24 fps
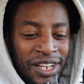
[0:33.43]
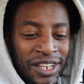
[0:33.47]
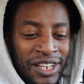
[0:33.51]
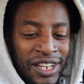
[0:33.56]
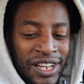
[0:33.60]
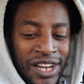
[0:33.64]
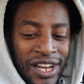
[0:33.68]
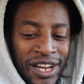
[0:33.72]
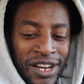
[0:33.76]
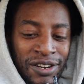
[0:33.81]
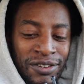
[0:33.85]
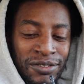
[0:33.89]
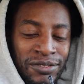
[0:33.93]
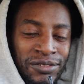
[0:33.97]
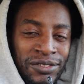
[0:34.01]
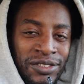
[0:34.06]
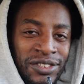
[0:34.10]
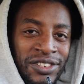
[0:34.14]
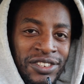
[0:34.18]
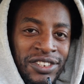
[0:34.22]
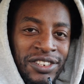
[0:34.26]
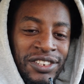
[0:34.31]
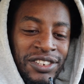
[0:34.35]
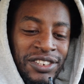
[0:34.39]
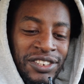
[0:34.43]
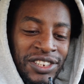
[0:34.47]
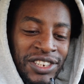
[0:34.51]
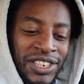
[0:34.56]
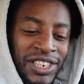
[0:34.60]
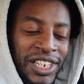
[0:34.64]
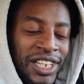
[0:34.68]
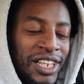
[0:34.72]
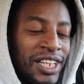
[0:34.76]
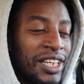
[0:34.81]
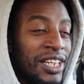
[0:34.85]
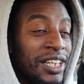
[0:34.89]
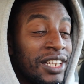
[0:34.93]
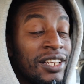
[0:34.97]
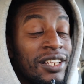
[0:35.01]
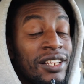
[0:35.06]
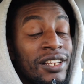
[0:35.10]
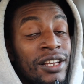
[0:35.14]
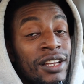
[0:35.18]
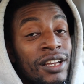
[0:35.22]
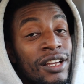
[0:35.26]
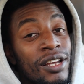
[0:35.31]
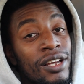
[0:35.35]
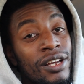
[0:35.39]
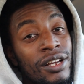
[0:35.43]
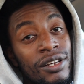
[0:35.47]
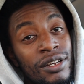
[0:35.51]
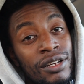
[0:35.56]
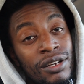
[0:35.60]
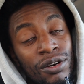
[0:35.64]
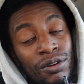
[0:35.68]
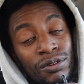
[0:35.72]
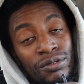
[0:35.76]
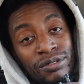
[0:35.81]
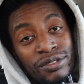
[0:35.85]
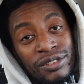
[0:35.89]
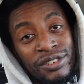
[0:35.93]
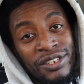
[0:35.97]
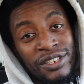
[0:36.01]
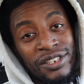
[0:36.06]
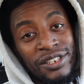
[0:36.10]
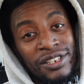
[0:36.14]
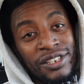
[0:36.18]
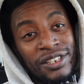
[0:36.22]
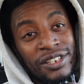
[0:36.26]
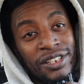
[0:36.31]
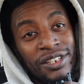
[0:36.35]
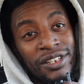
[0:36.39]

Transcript: cows, chicken, goats.